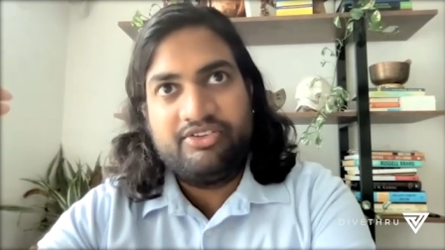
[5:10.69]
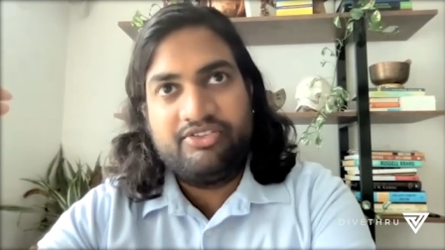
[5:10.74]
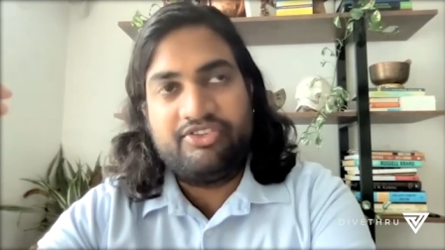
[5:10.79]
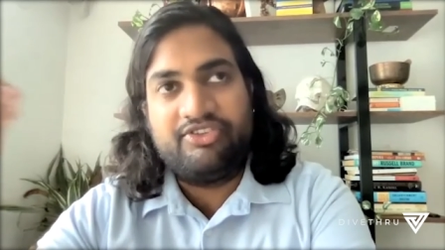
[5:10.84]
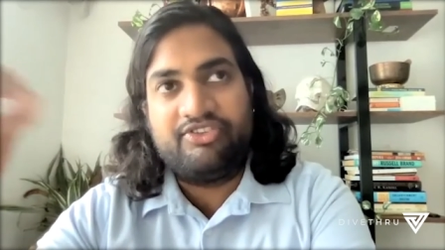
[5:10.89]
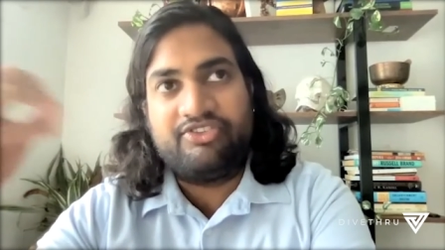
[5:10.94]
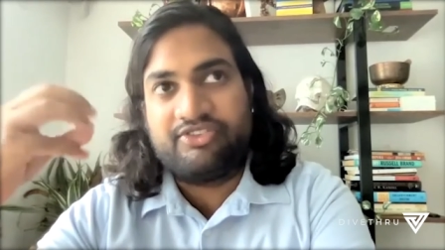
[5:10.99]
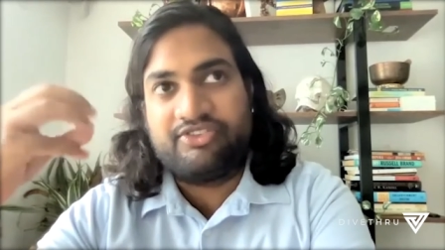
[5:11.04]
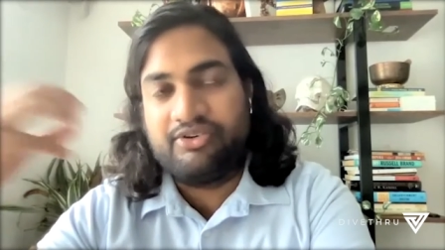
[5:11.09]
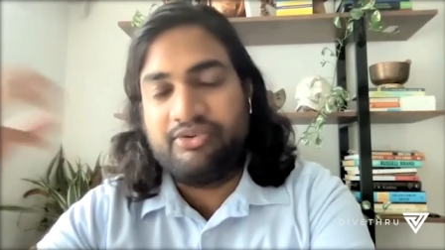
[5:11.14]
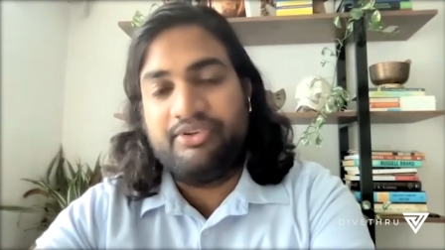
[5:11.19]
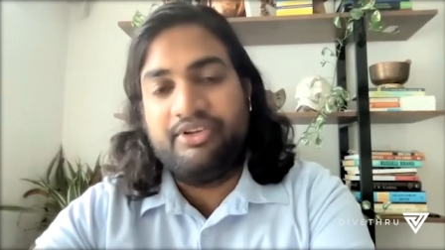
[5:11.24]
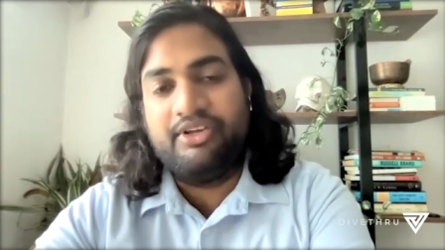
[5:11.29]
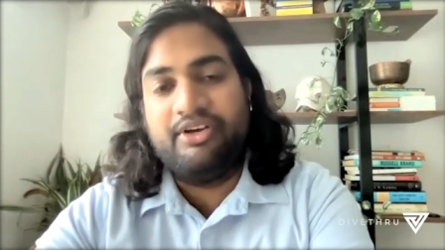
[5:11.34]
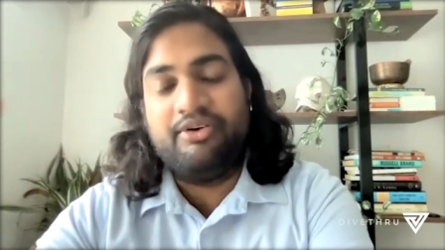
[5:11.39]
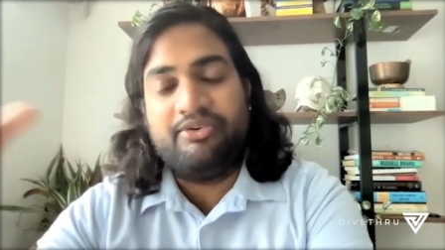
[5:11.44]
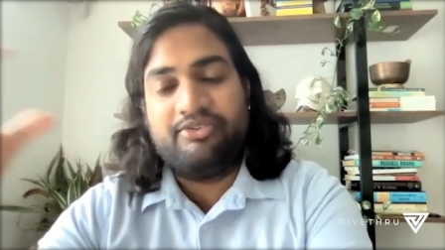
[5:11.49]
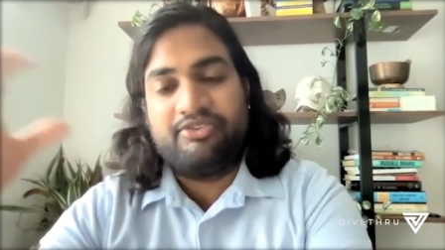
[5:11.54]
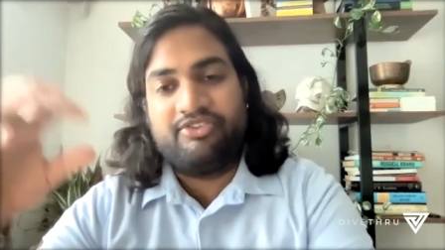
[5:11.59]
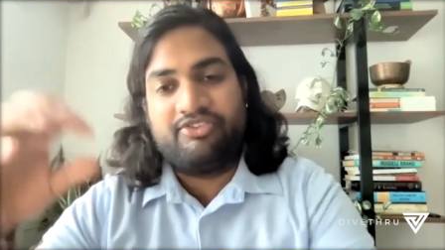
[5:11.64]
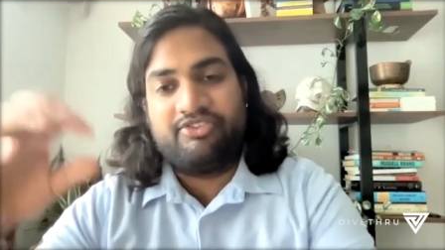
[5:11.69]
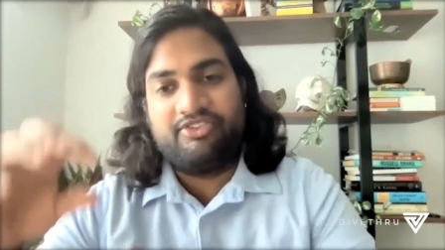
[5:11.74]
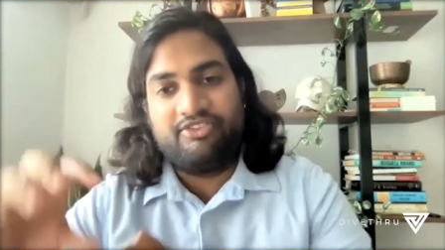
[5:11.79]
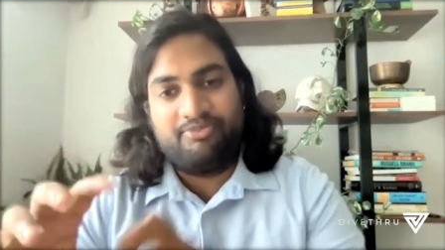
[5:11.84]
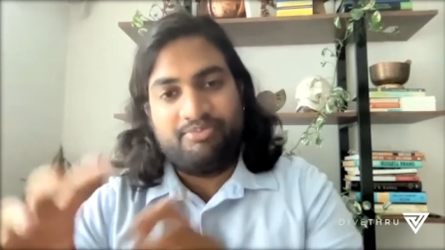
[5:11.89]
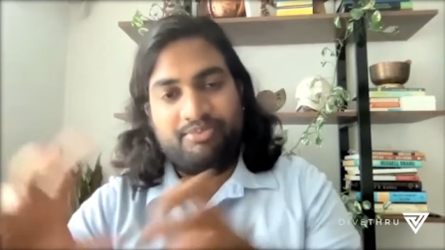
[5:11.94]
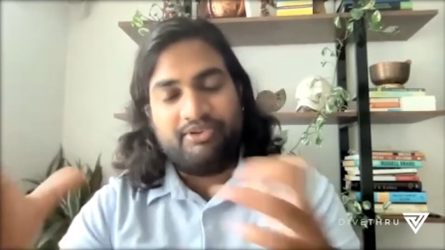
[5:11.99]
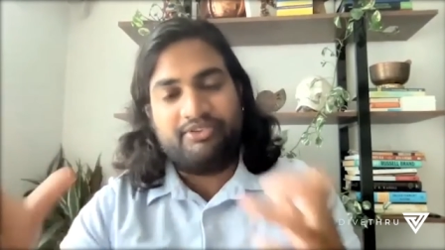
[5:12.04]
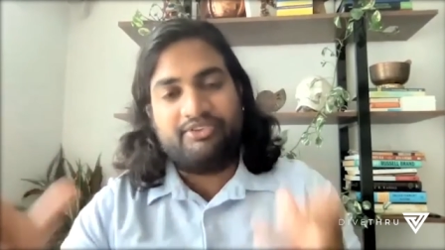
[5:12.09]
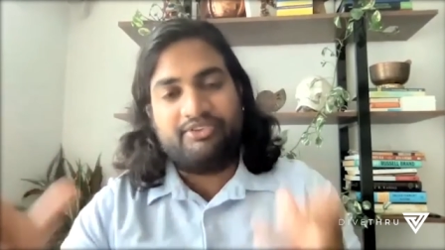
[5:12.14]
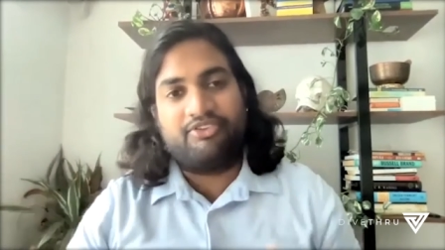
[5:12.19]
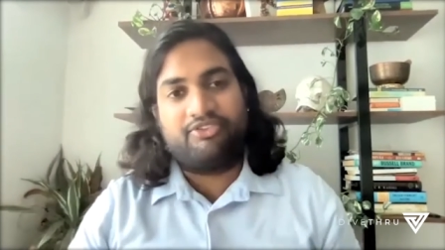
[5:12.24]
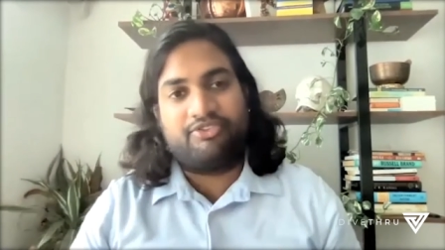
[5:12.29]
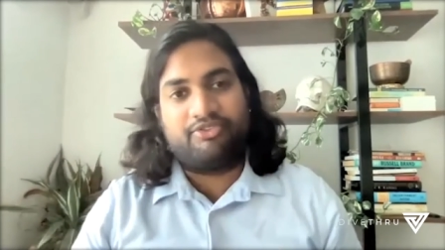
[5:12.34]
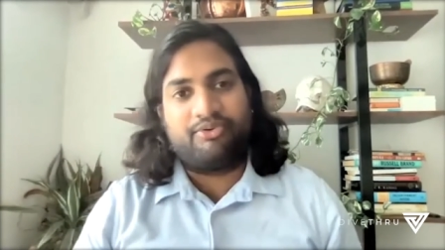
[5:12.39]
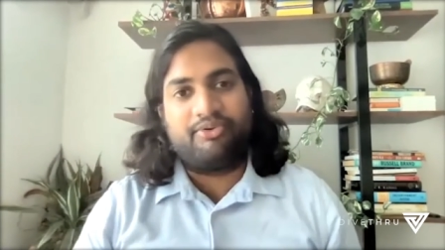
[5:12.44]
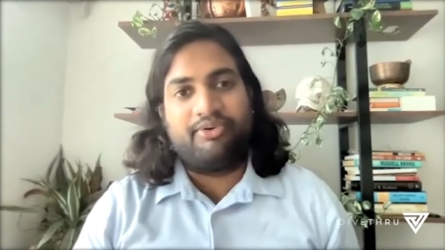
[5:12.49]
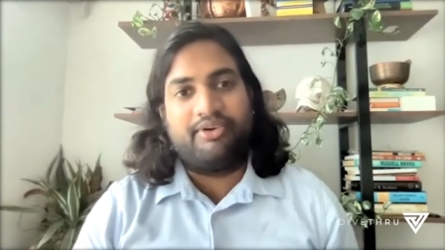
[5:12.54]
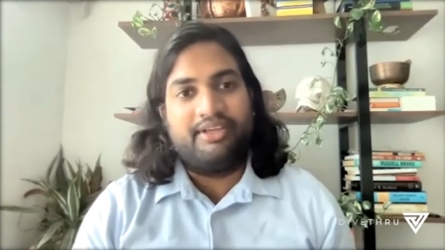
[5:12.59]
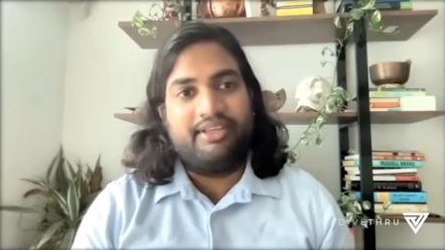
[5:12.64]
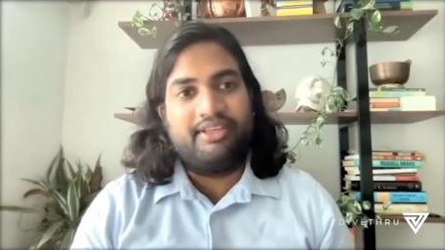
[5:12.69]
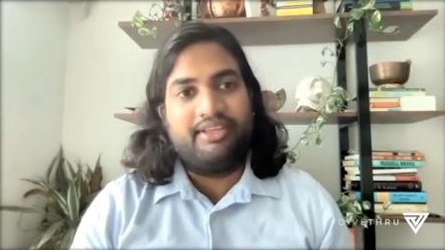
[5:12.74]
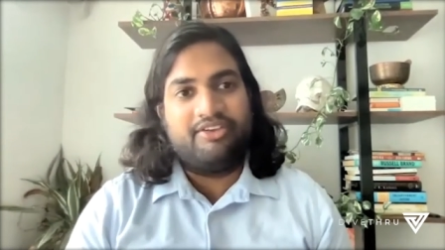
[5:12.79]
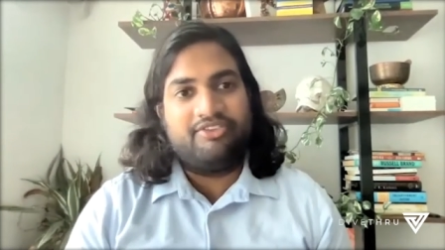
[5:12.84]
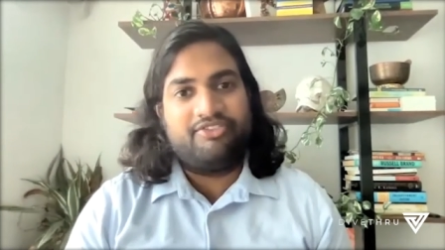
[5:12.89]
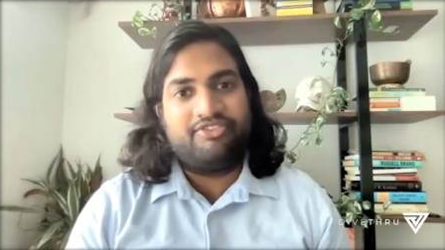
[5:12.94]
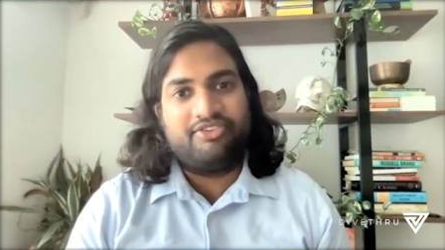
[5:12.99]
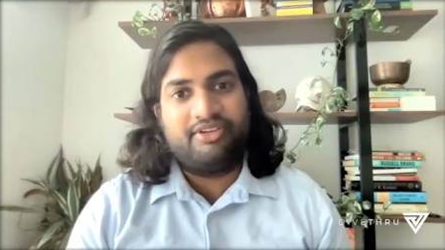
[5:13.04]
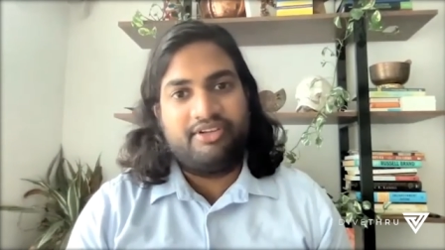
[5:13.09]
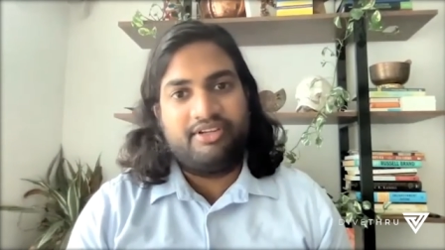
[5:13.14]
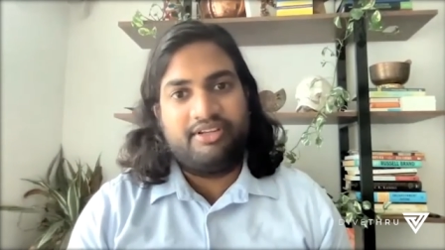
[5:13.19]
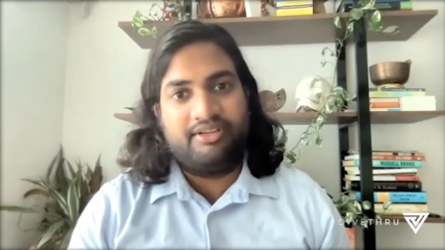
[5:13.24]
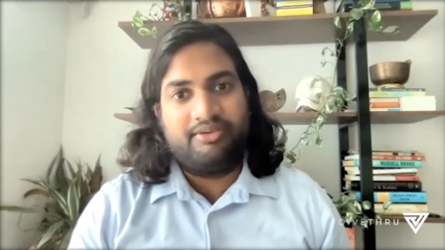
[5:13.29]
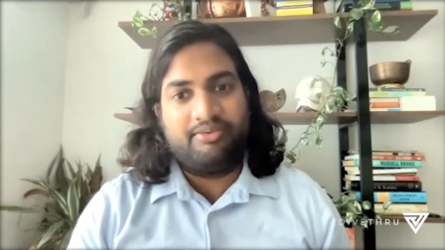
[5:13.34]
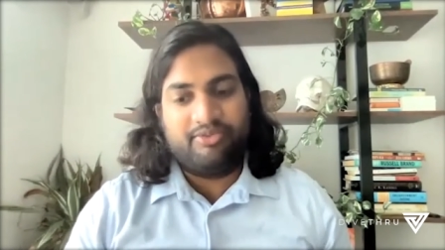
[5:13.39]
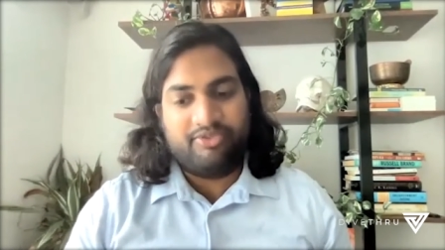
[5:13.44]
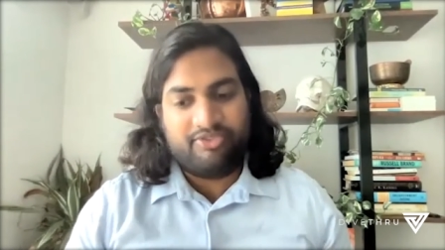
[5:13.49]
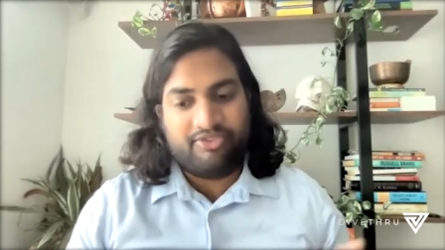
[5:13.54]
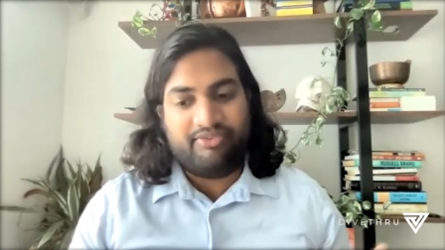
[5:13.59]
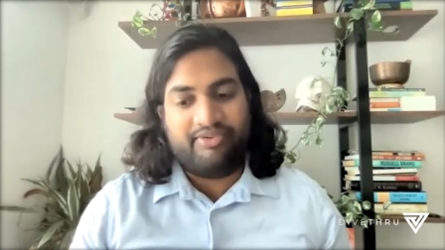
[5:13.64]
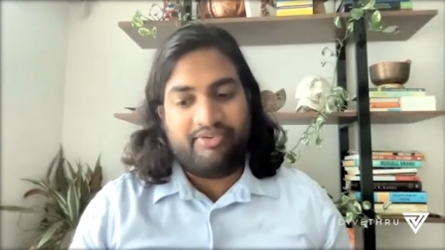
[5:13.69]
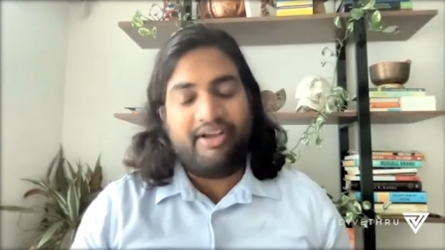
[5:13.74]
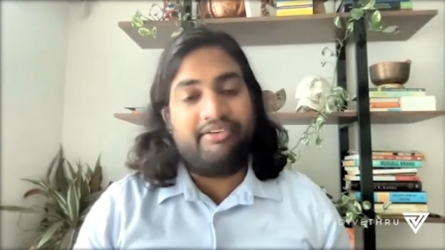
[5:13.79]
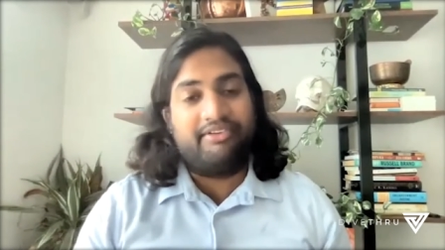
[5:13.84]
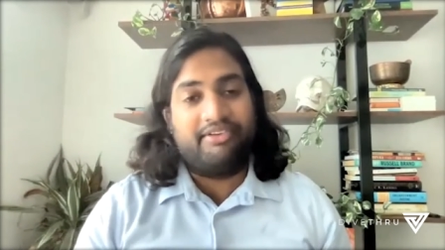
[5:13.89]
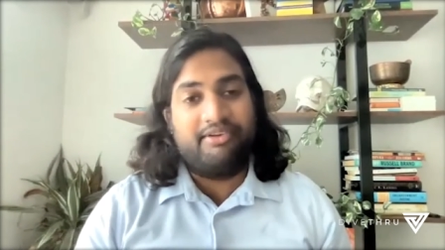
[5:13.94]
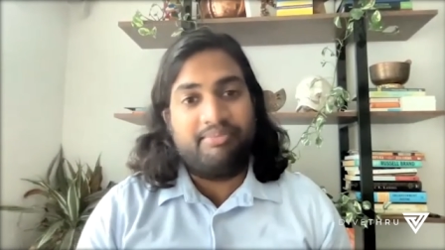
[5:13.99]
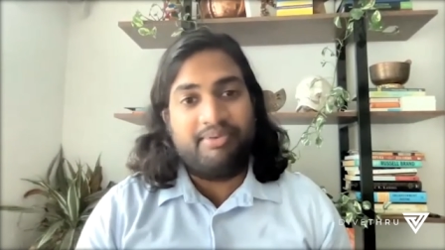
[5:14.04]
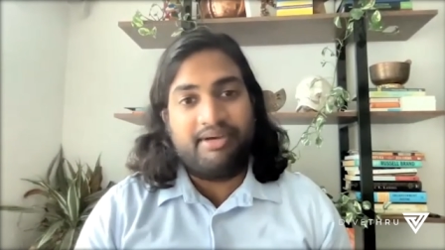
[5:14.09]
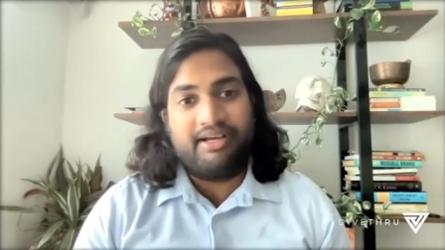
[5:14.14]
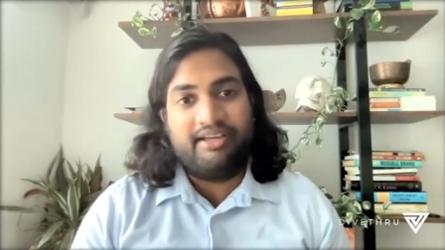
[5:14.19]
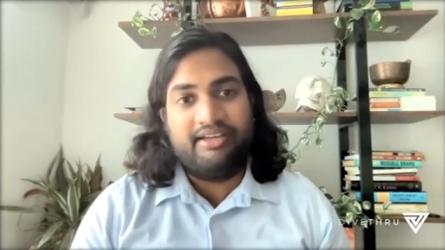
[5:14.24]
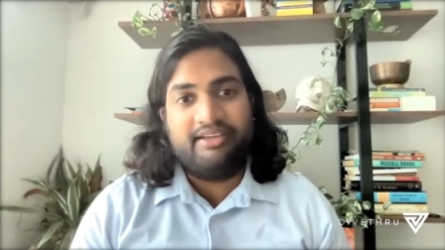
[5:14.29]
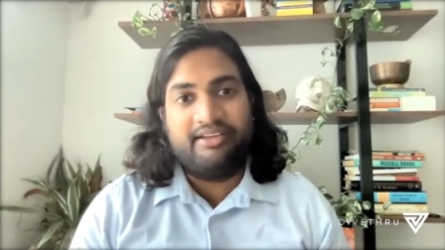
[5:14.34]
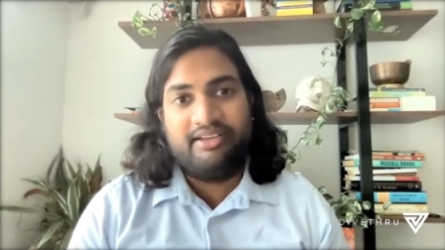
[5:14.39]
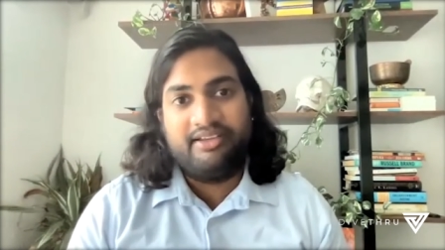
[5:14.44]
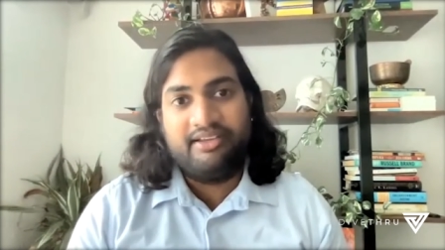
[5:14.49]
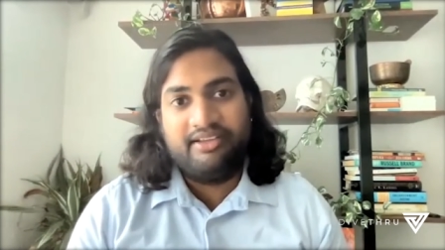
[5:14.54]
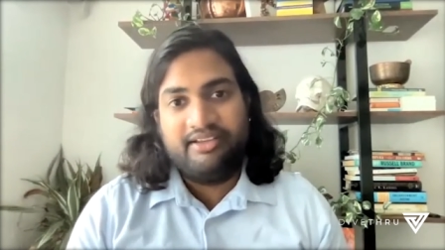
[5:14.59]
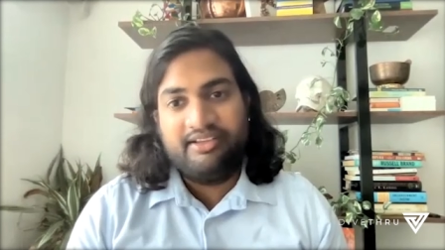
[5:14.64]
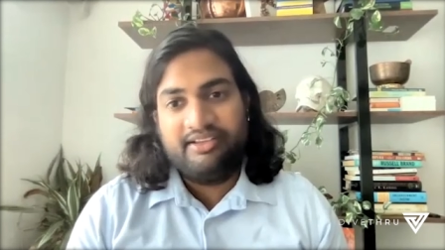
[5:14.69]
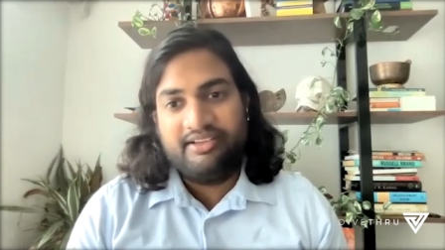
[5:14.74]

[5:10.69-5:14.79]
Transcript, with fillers: she still knows, and she's built the story that she was surrounded by.